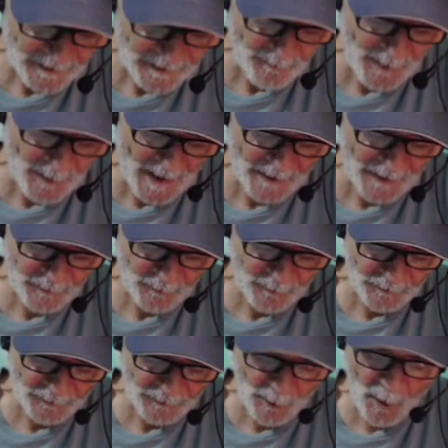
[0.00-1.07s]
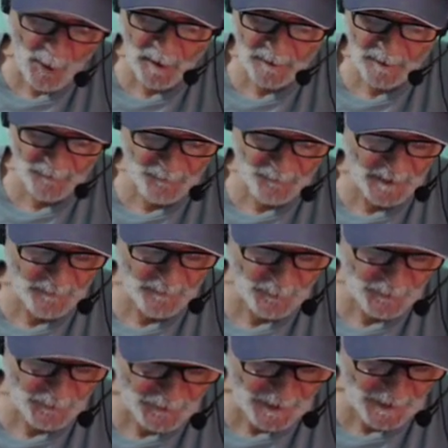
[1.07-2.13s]
and apostles, and all the
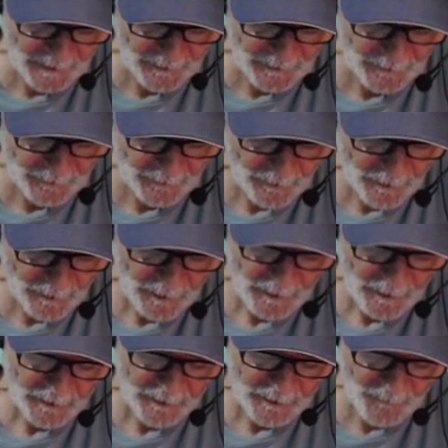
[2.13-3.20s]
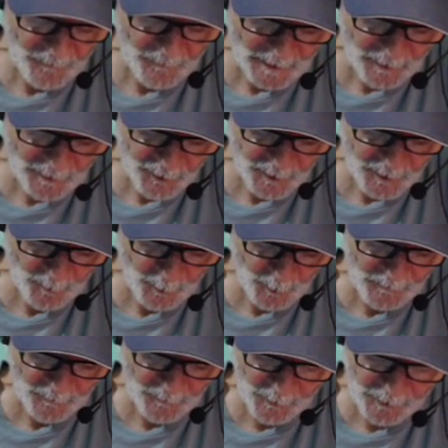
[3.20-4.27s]
faithful saints to fellowship
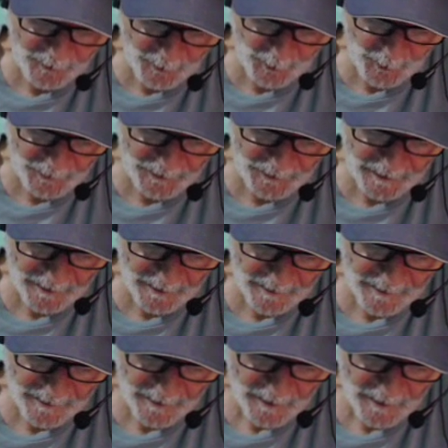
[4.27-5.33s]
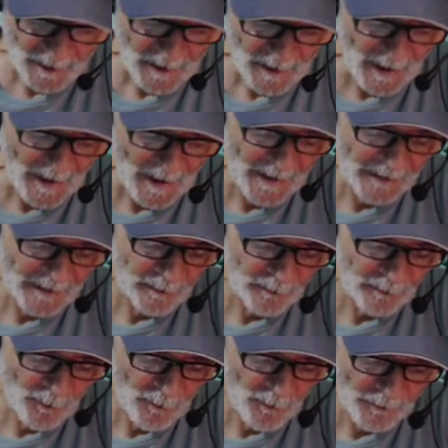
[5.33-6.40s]
with for eternity. I, the
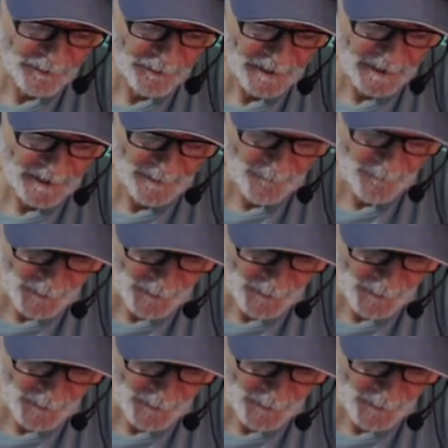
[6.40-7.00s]
Lord, am